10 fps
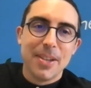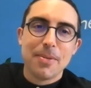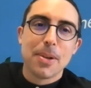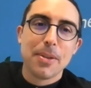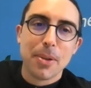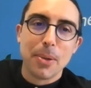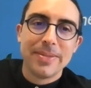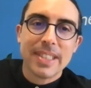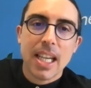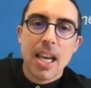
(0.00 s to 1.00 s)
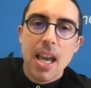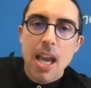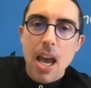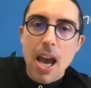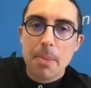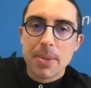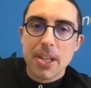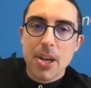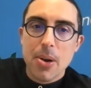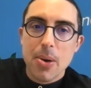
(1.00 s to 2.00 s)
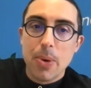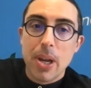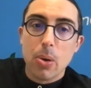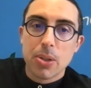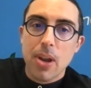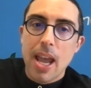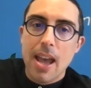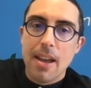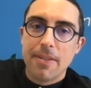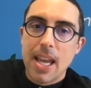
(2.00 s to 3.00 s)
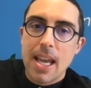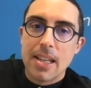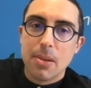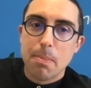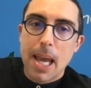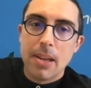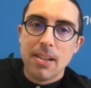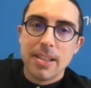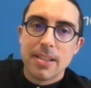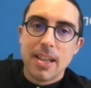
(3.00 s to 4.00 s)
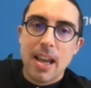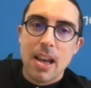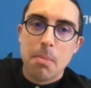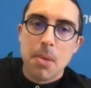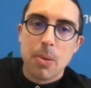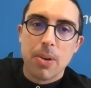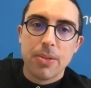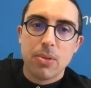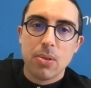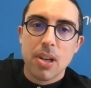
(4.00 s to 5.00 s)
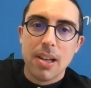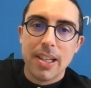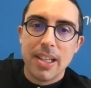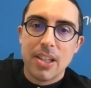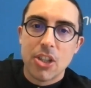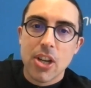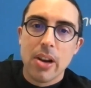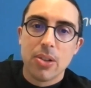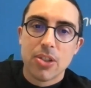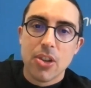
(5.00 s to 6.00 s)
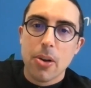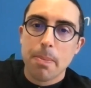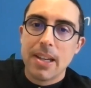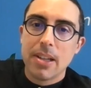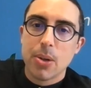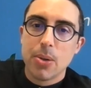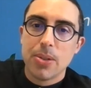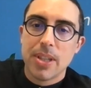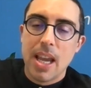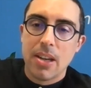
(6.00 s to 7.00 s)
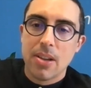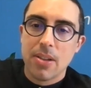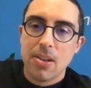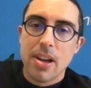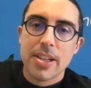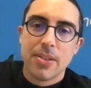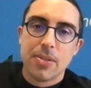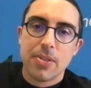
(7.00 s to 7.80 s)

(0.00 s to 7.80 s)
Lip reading: Wonderful. So we also have as a panelist my wonderful colleague Charlotte Stockman, who is another licensed